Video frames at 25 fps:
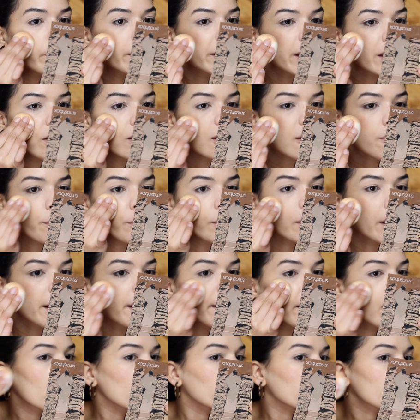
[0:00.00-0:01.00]
They just
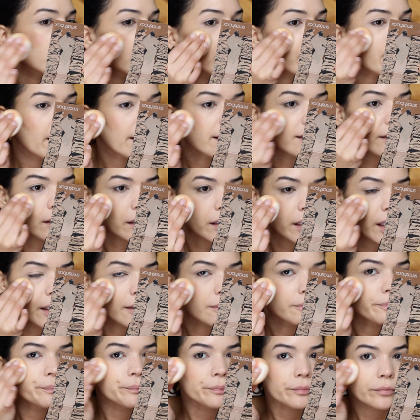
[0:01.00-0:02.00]
blend out really
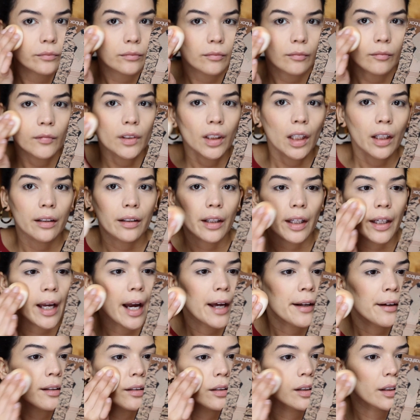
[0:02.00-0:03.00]
nicely. They
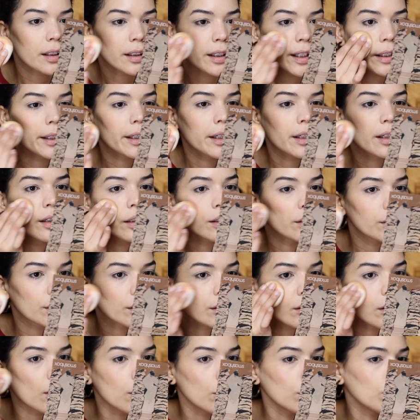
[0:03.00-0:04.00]
kind of look like
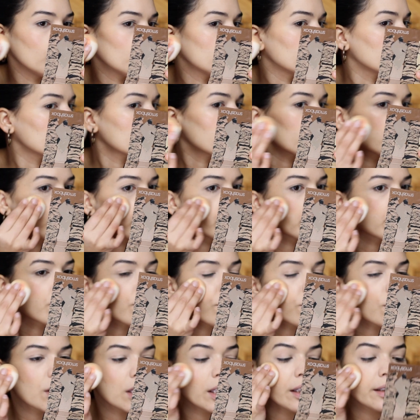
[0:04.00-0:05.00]
your own really
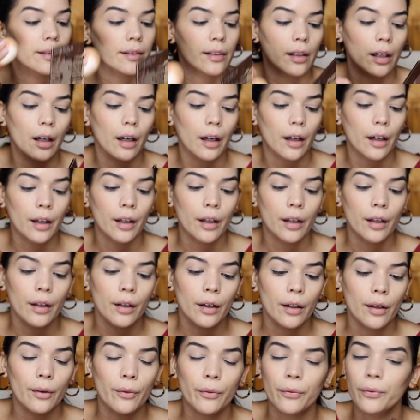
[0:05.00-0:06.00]
cheeks are
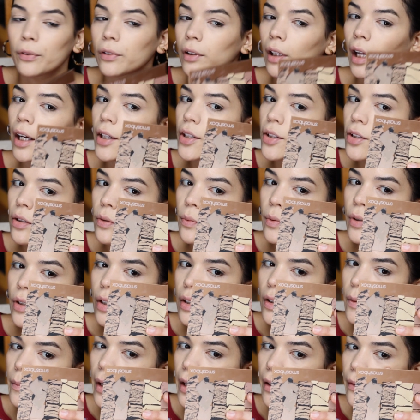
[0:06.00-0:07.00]
flush, which
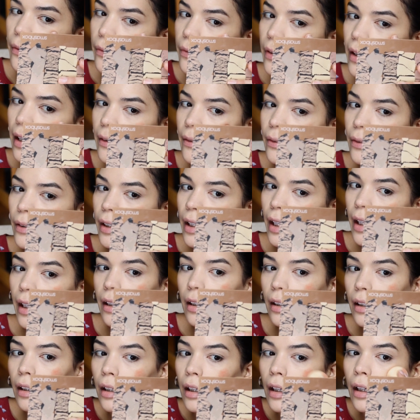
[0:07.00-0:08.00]
is my favorite
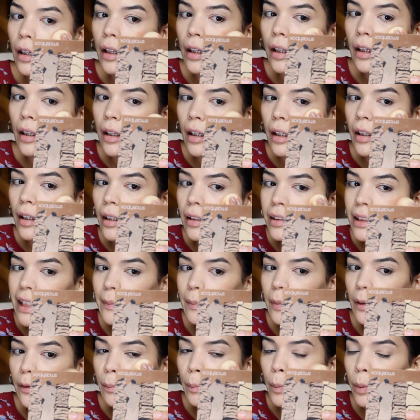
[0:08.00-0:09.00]

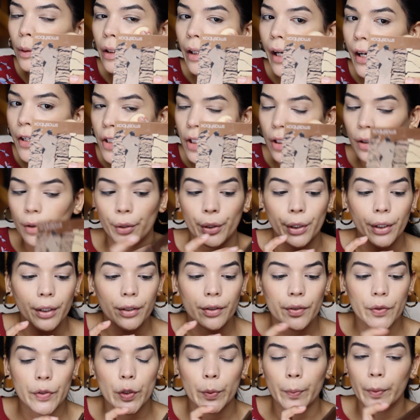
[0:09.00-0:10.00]
type of blush
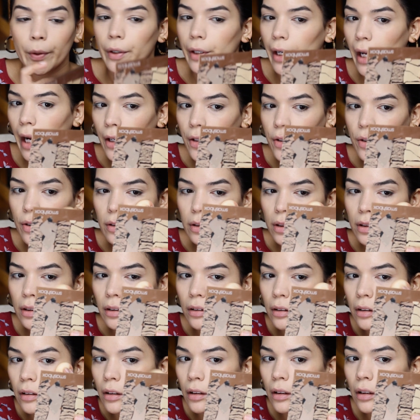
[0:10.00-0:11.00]
look, super
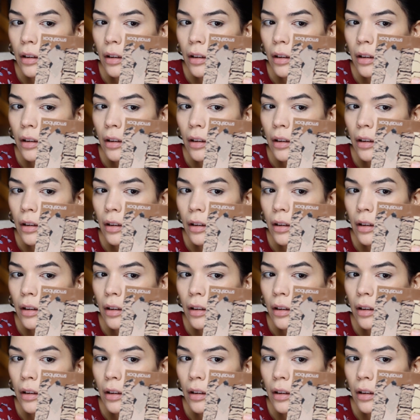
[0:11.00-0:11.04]
natural.